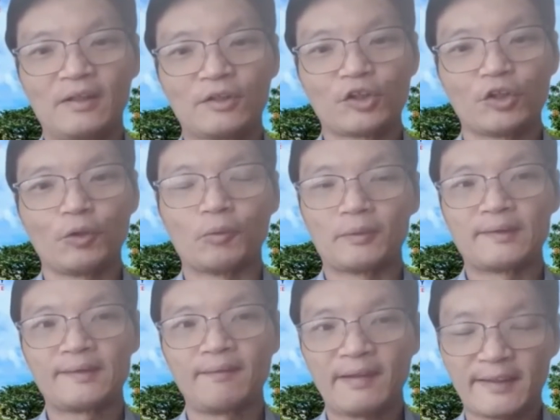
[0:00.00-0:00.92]
So
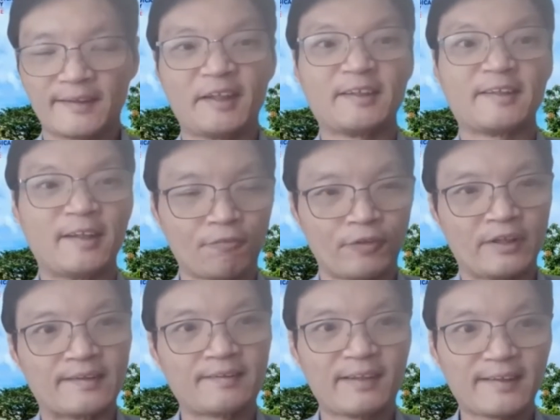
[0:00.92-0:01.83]
seamless learning is
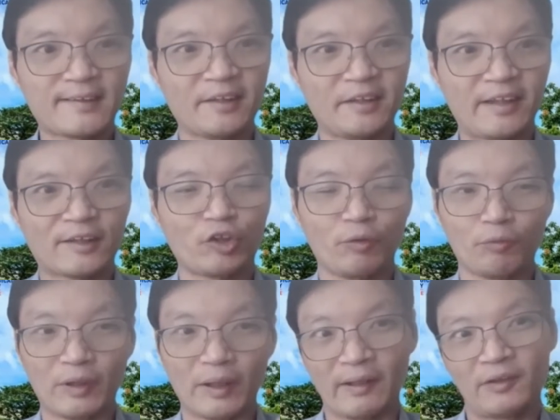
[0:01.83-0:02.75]
different. Seamless learning, actually,
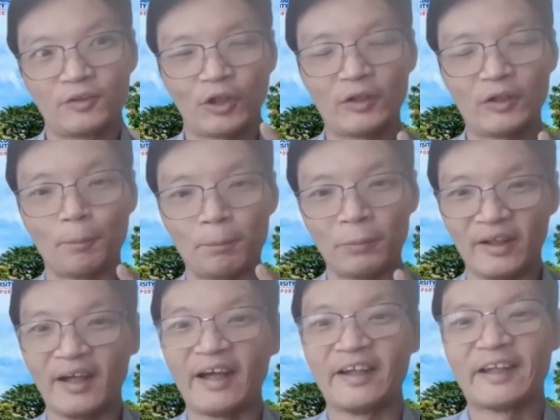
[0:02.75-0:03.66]
we try to
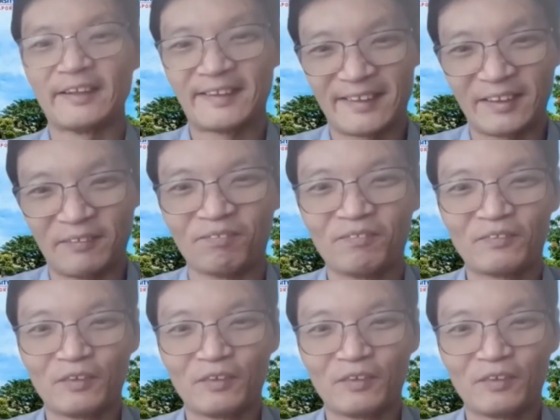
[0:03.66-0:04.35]
blur another scene